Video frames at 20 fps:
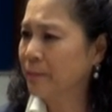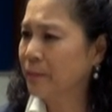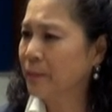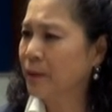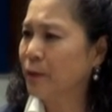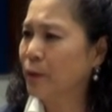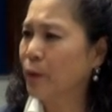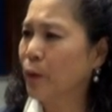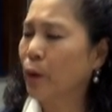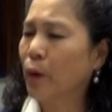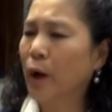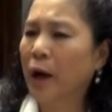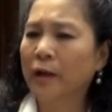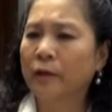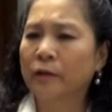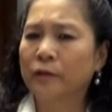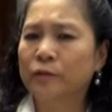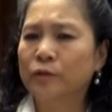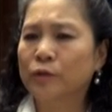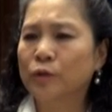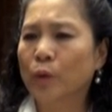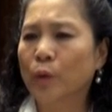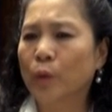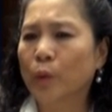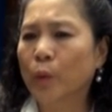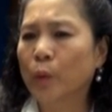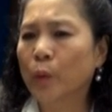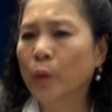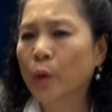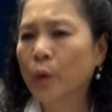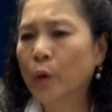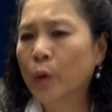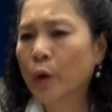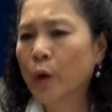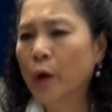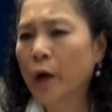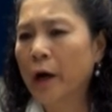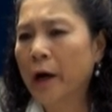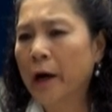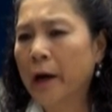You know, I saw
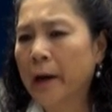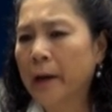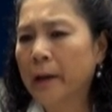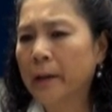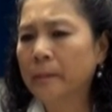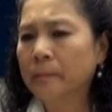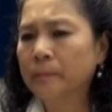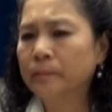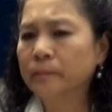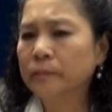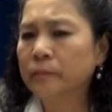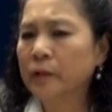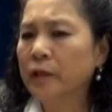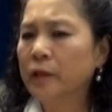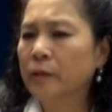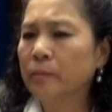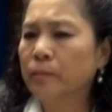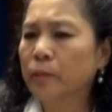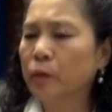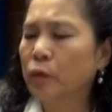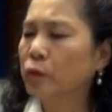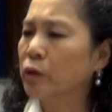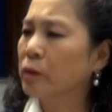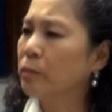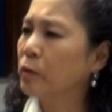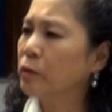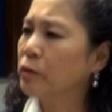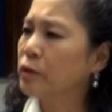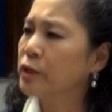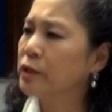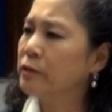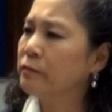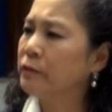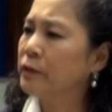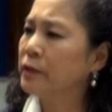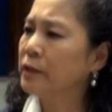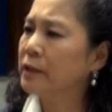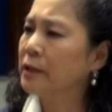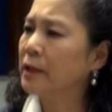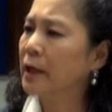in a program on
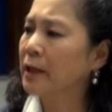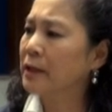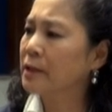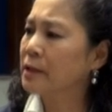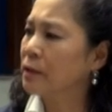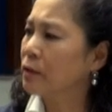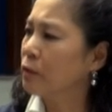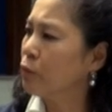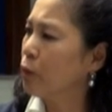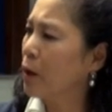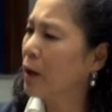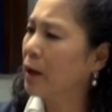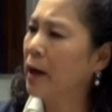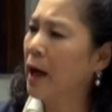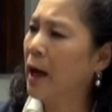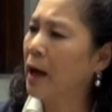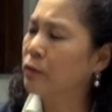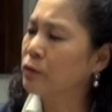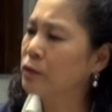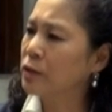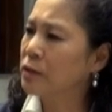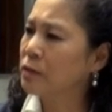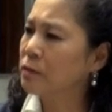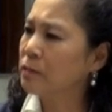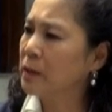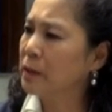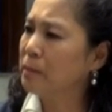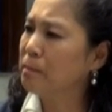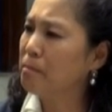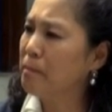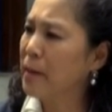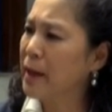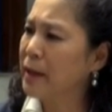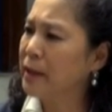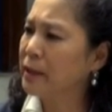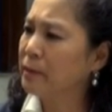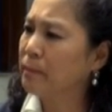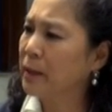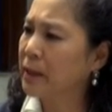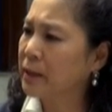TV that one house is being
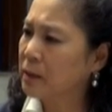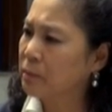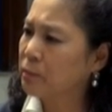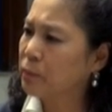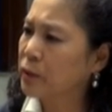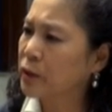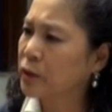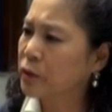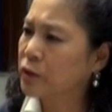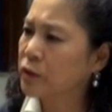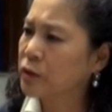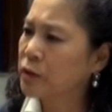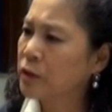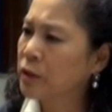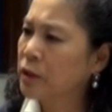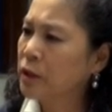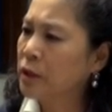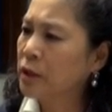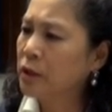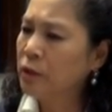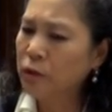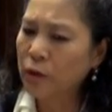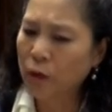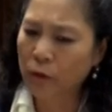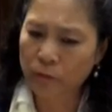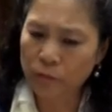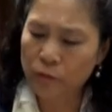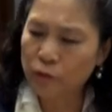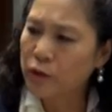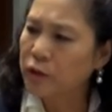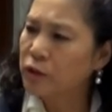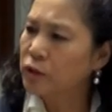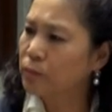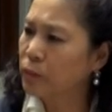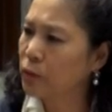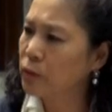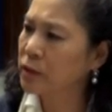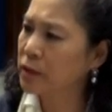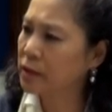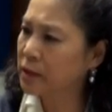made by the bricks, not
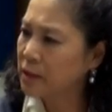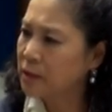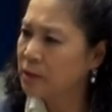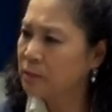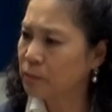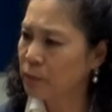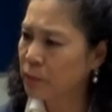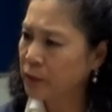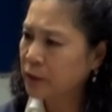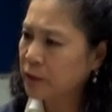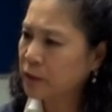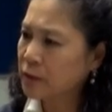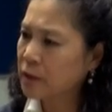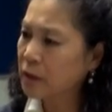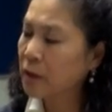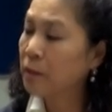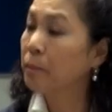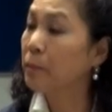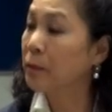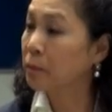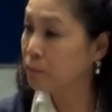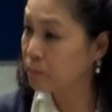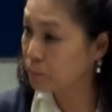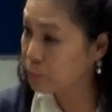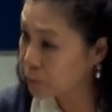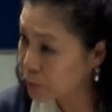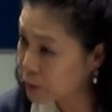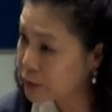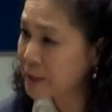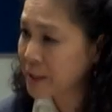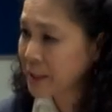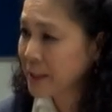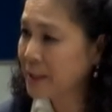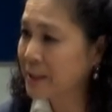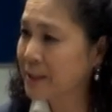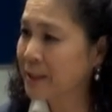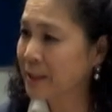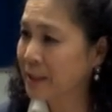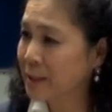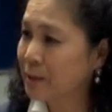transported as bricks, but
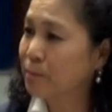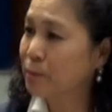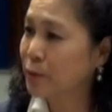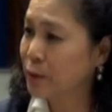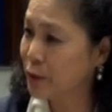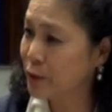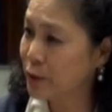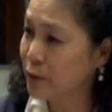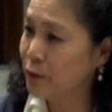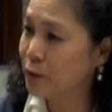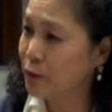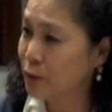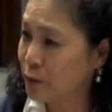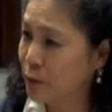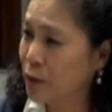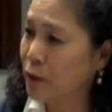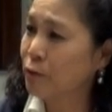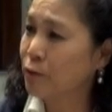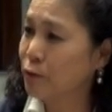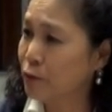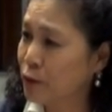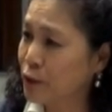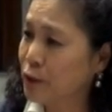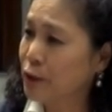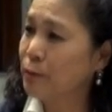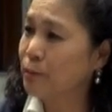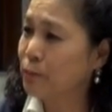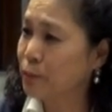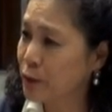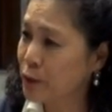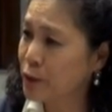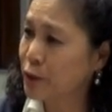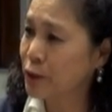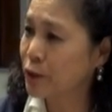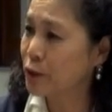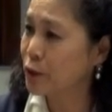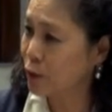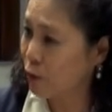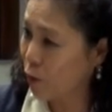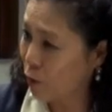printed in the 3D
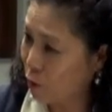printers.